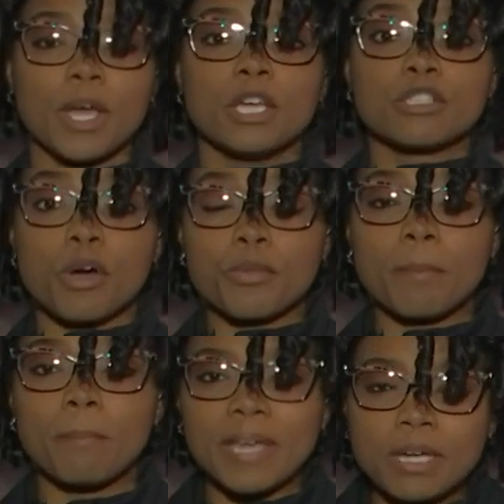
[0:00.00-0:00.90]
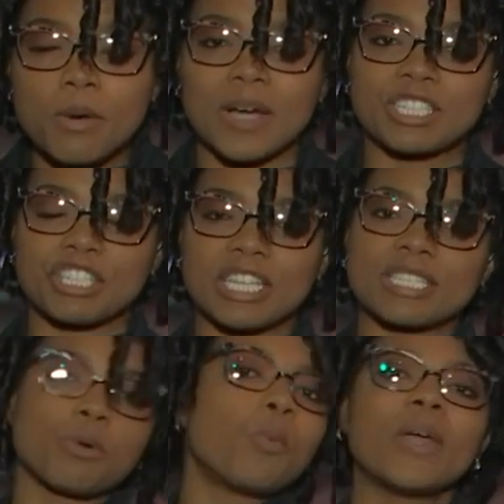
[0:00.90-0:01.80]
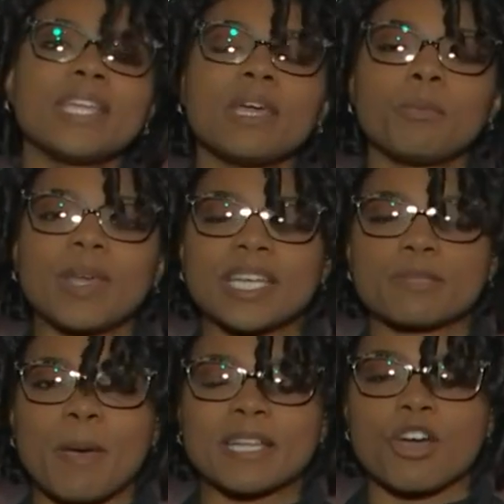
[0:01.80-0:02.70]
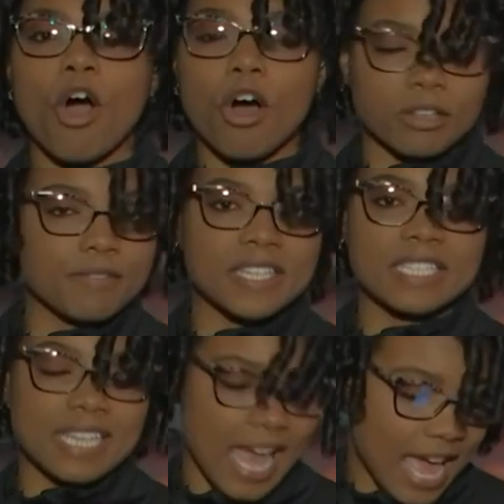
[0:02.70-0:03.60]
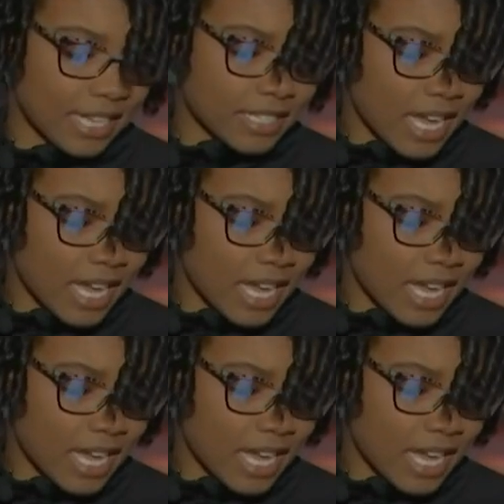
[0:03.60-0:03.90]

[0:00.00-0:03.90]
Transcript: So, the big question is when can we expect all of this to end?